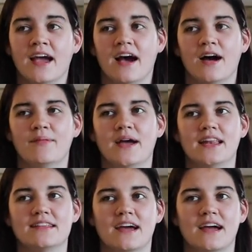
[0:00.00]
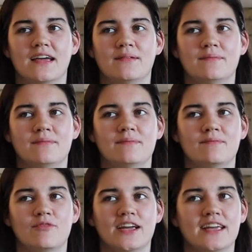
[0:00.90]
Um,
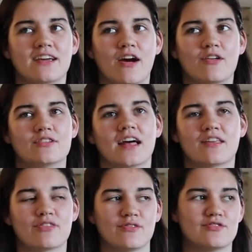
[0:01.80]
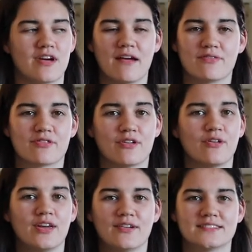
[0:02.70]
anytime we go like through a drive
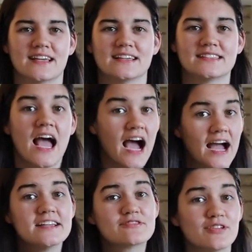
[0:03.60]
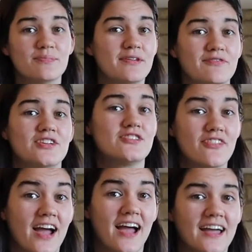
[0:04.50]
through he always says, ice cream and french
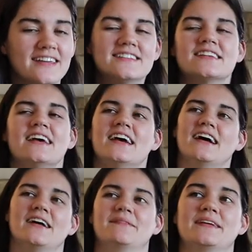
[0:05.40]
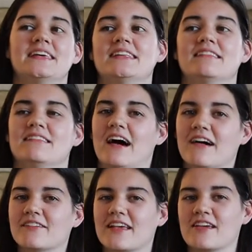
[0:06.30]
fries. Um, he
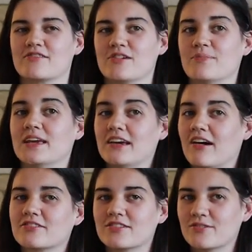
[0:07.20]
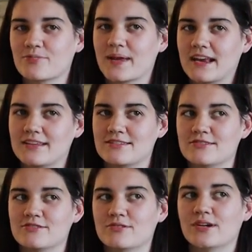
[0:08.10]
loves ice cream, but he also loves spaghetti
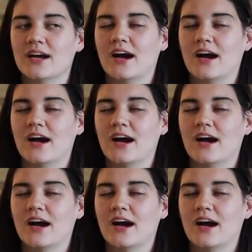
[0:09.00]
too.